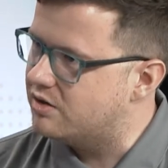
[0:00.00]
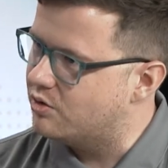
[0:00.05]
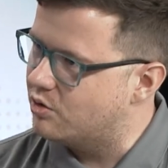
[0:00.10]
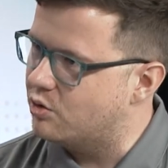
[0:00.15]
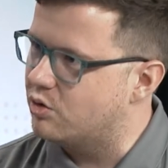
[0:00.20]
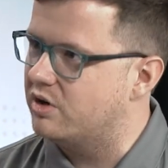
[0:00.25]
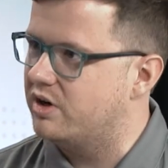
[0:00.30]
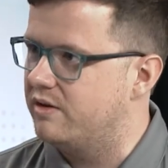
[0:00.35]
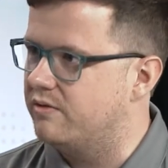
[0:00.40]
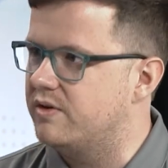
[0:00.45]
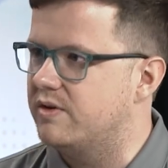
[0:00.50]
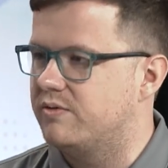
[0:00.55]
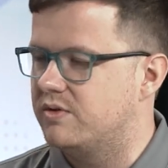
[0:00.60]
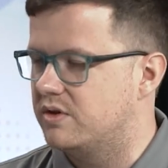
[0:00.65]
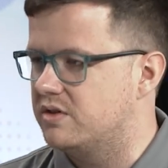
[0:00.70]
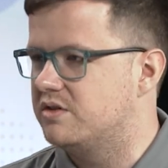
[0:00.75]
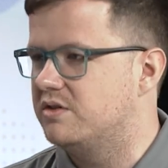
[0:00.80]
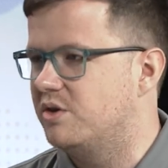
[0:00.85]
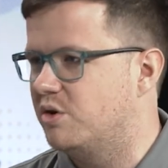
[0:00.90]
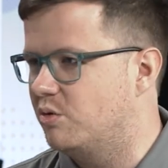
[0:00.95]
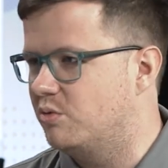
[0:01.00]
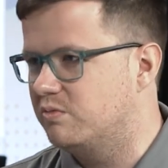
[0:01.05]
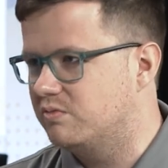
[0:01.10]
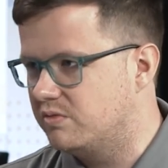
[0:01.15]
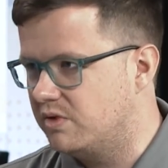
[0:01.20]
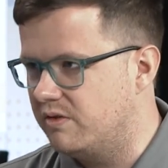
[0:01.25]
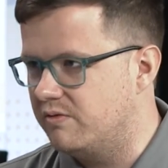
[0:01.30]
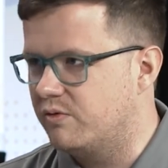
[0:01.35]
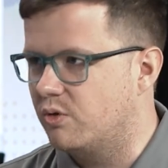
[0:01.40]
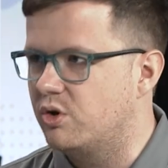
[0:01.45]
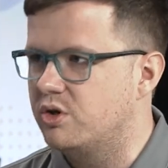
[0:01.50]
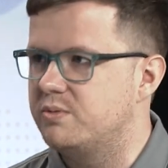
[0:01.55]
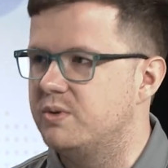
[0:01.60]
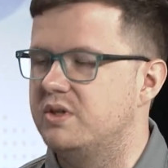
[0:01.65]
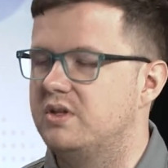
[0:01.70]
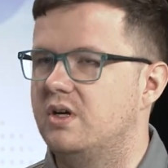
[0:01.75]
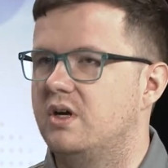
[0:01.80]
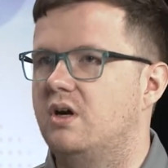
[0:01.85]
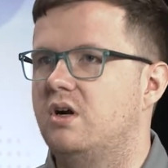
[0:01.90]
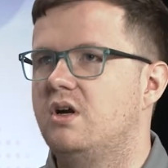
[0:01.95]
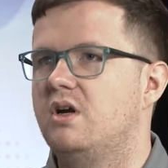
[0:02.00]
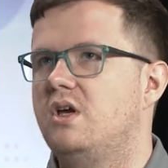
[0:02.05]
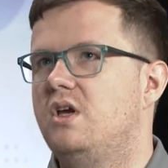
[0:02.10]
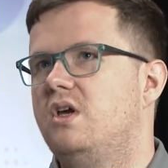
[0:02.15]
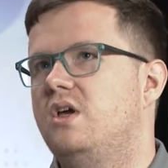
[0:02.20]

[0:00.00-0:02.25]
or if, if there's no enforcement there.